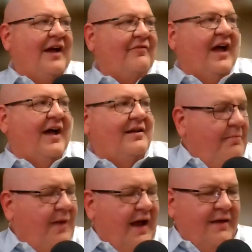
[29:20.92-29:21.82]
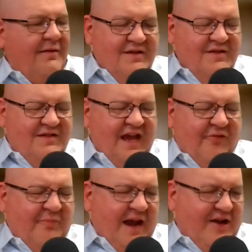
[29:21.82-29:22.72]
I've got my
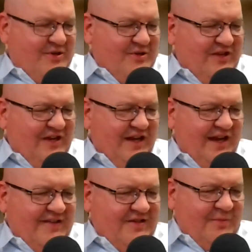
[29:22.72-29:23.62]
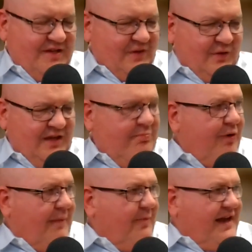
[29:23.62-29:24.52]
sales manager sitting next to me, so he
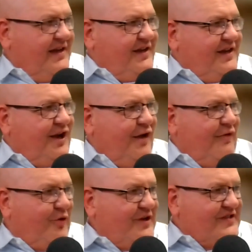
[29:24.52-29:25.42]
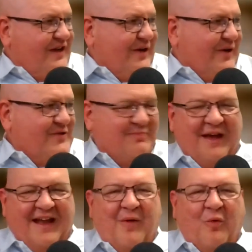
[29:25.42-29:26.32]
probably might need to cover his ears.
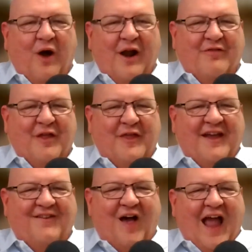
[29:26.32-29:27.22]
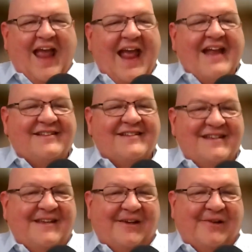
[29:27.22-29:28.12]
But one of the things I hate to
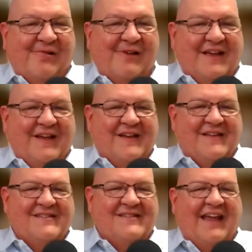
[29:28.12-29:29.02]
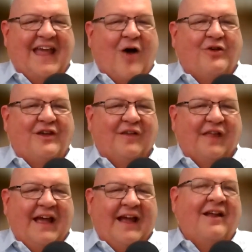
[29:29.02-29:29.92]
do is
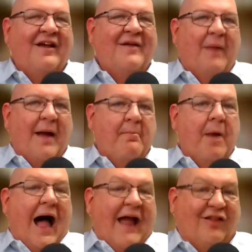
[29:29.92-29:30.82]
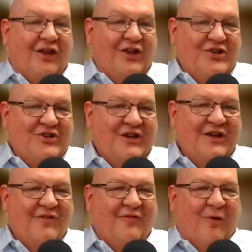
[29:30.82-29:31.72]
calculate my mileage
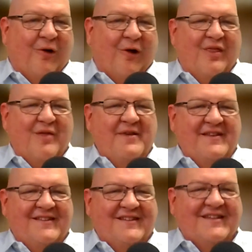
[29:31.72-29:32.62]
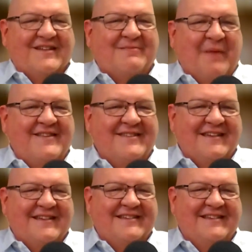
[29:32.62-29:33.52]
for the business
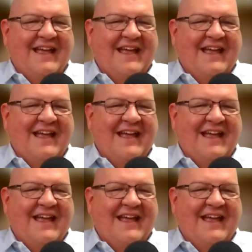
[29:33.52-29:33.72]
expenses.